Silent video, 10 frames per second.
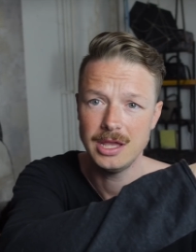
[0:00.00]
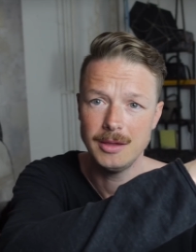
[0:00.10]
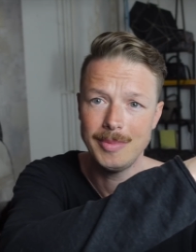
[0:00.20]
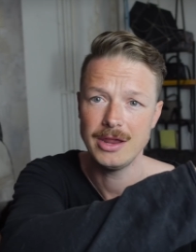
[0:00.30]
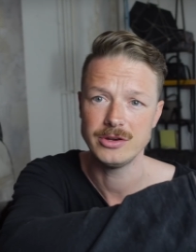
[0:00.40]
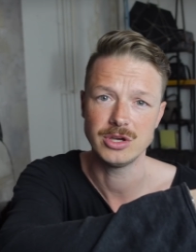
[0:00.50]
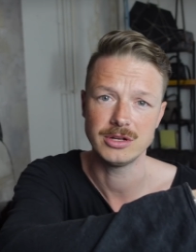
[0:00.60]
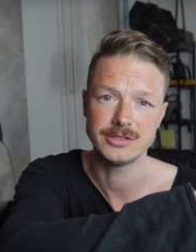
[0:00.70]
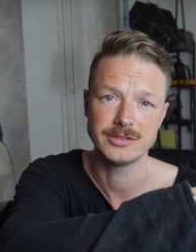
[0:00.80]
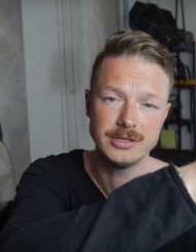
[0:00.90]
buyer is
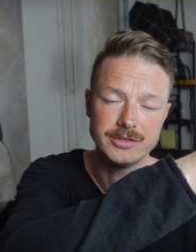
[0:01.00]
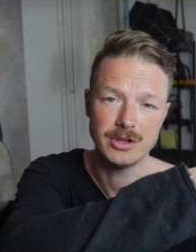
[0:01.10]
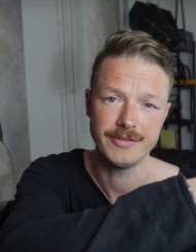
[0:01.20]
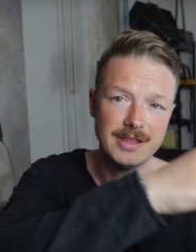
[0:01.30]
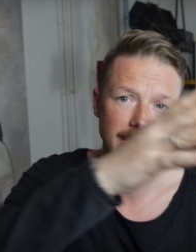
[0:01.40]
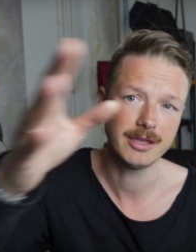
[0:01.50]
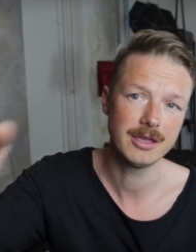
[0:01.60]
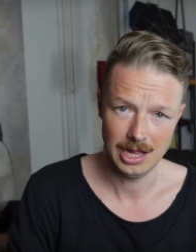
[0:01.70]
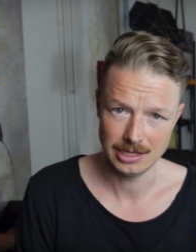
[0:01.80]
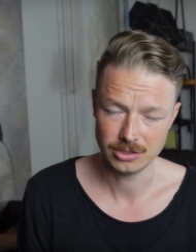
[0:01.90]
gonna flake,
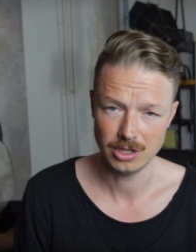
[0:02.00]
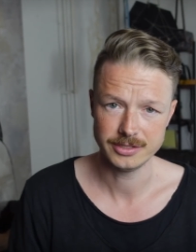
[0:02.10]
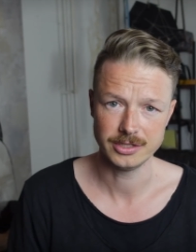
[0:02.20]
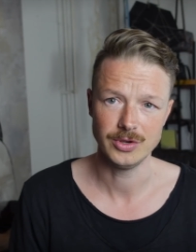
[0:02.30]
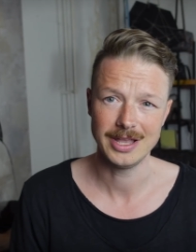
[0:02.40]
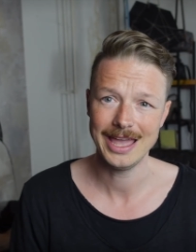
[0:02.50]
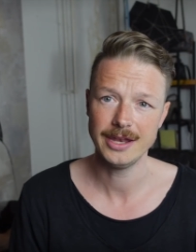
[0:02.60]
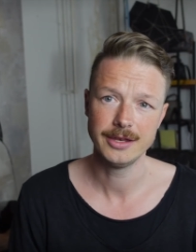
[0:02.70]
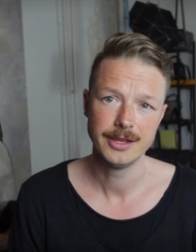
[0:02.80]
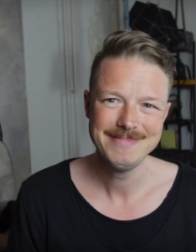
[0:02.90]
I'll contact you
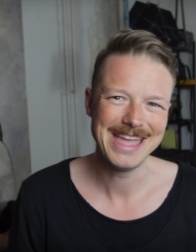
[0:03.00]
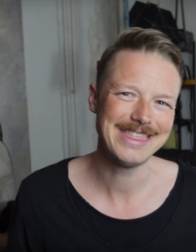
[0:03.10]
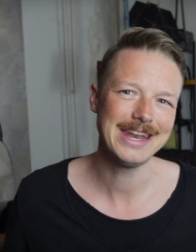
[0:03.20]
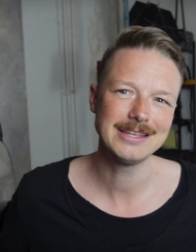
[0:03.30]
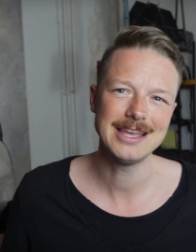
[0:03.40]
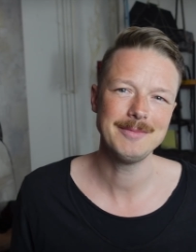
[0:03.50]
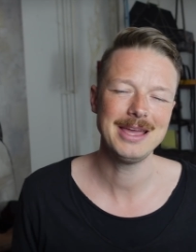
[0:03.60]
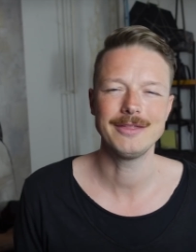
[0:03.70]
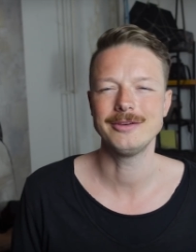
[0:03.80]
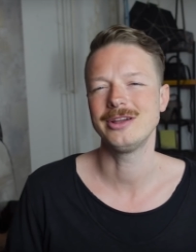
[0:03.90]
again. And then the same
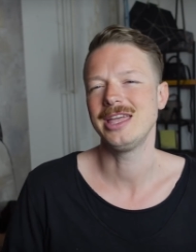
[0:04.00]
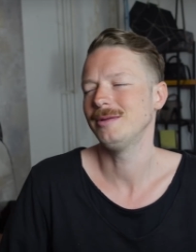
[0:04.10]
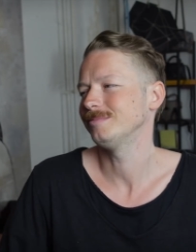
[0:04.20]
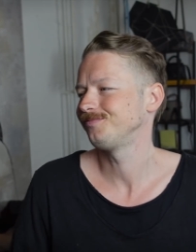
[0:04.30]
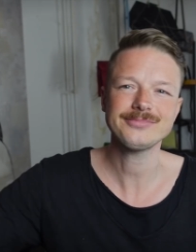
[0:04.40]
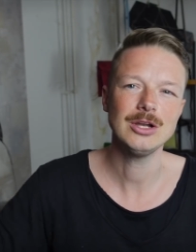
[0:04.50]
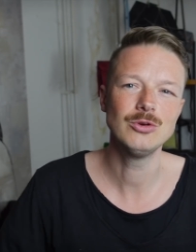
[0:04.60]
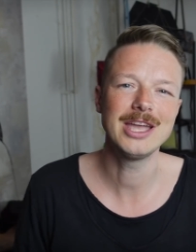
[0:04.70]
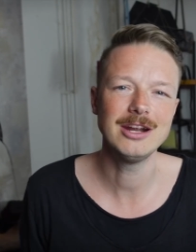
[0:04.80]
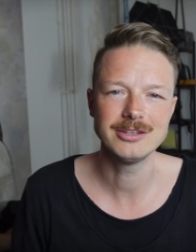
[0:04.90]
day I thought, okay, who
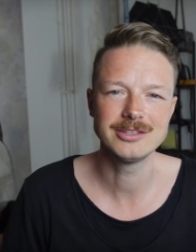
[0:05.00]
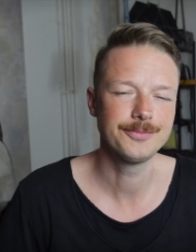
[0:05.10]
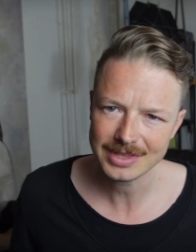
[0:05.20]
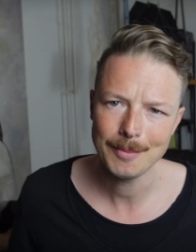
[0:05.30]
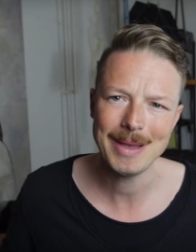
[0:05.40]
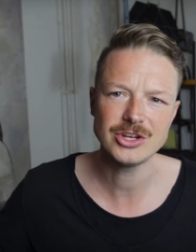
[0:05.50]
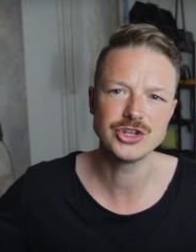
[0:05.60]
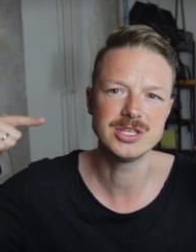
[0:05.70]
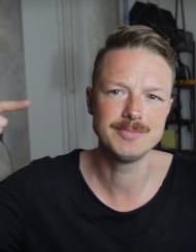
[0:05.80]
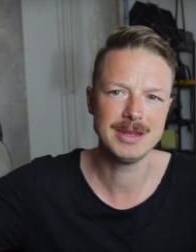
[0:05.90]
cares? Matched
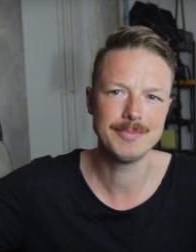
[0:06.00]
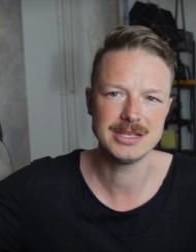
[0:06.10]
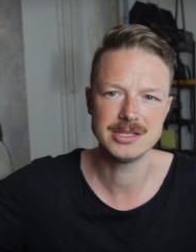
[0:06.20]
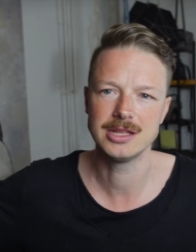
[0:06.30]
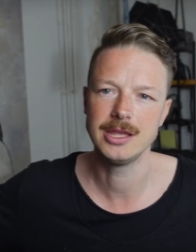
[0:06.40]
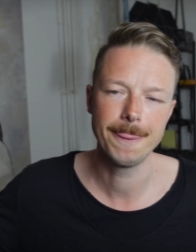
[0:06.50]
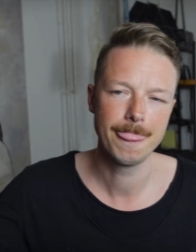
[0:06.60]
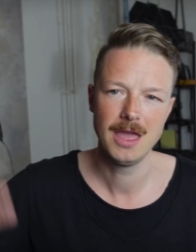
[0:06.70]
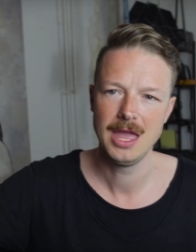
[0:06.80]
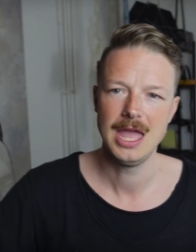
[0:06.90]
his bid basically,
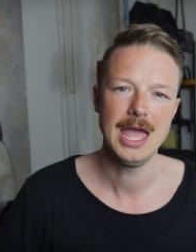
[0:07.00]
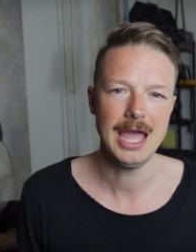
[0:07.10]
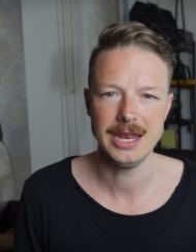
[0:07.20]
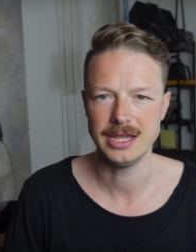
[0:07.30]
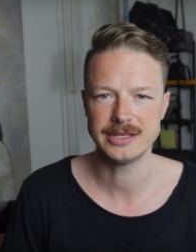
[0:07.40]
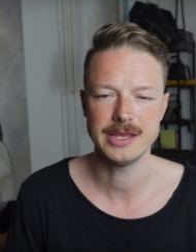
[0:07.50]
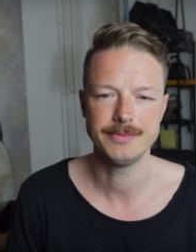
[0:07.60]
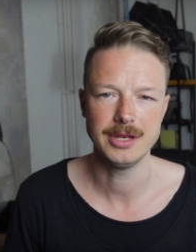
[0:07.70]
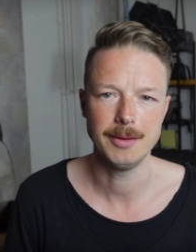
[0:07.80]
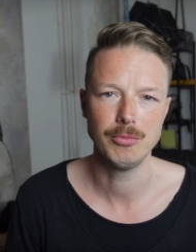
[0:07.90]
and he
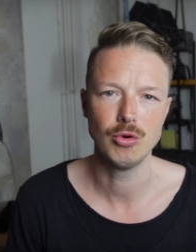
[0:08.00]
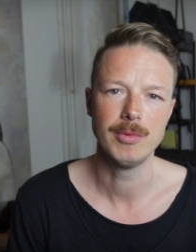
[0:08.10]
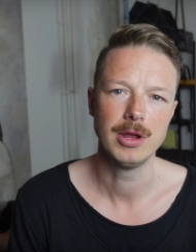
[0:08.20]
accepted, and boom,